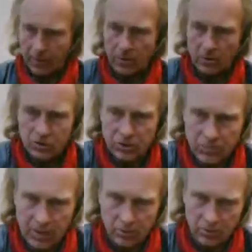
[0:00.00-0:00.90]
used to
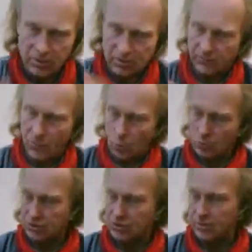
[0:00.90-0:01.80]
speak with such
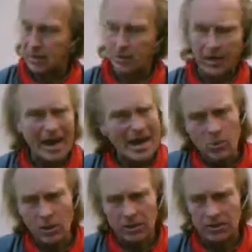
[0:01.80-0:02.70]
force, people, and
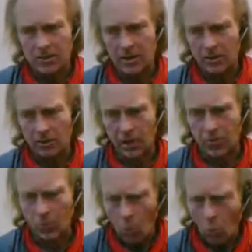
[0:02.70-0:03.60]
anyone can speak, okay,
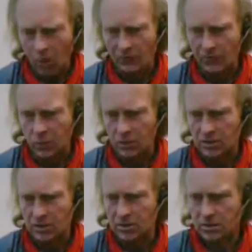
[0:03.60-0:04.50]
we all have a voice.
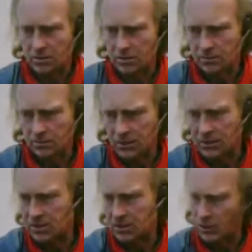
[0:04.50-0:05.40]

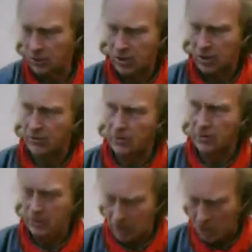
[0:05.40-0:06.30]
This is the beauty of it.
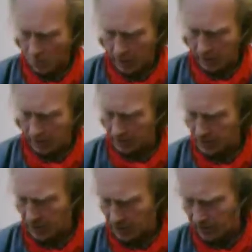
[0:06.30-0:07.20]
There's no one, it
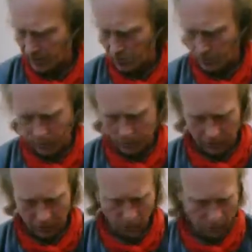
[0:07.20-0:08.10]
doesn't matter if you're,
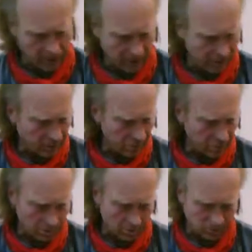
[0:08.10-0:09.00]
what colour you
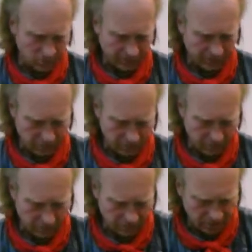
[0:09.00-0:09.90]
are or whatever, and so
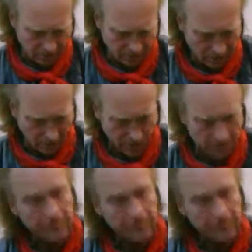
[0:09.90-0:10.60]
on and so on and so on.